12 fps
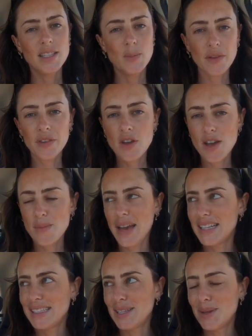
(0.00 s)
it's a bit of a
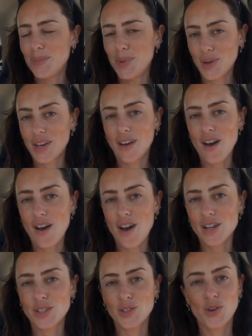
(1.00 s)
nightmare to book a
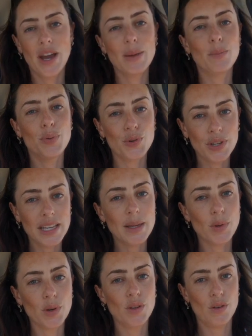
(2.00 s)
car, so try and
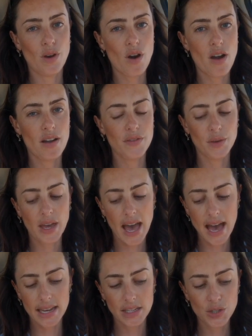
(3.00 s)
pre-book your car if you
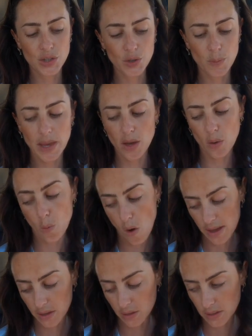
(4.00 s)
can. It took me a
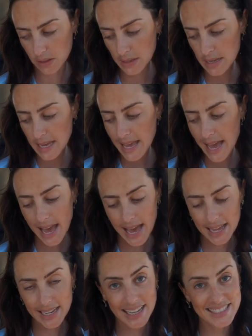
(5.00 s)
while
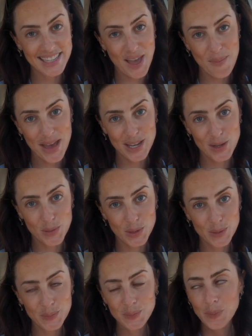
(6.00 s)
and I had to get a
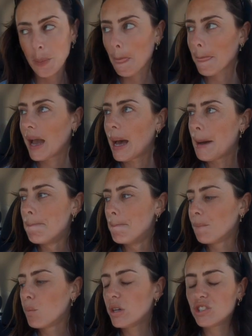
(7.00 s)
manual,
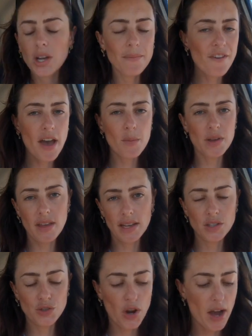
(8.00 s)
which I'm fine with. I
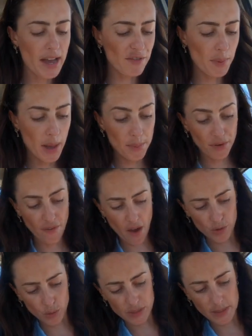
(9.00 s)
can drive, but I
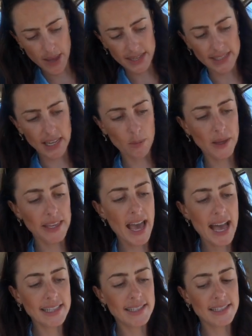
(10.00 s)
prefer an automatic. But
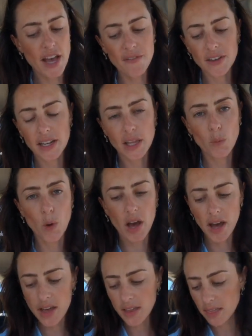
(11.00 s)
yeah, it's definitely
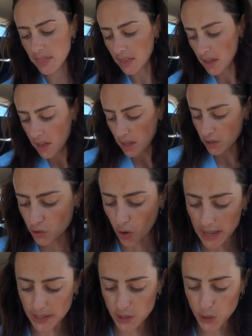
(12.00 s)
worth
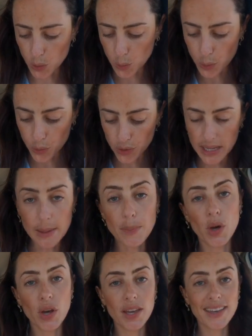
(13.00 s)
trying to
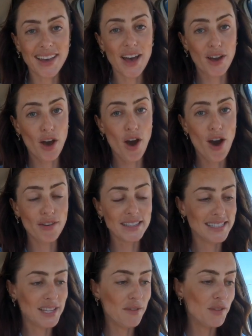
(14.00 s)
pre-book a car
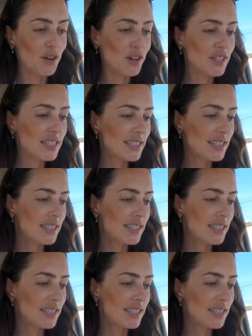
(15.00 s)
in Sifnos.